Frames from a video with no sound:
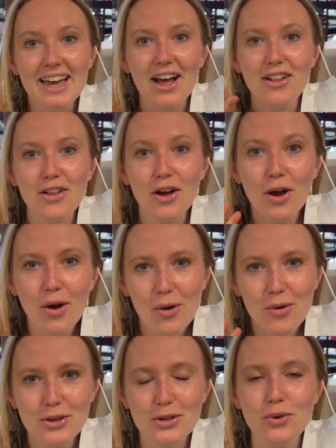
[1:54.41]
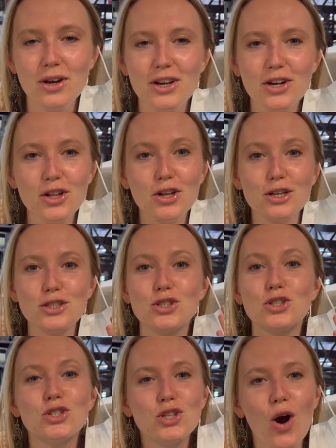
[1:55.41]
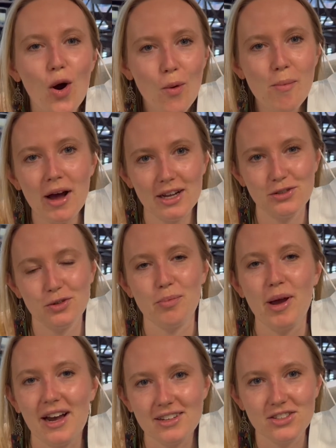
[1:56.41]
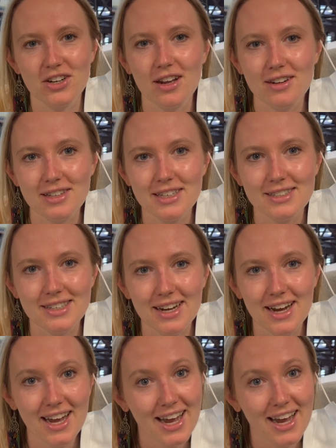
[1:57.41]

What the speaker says: Hello, you are gonna learn so much from Pastor Annalisa.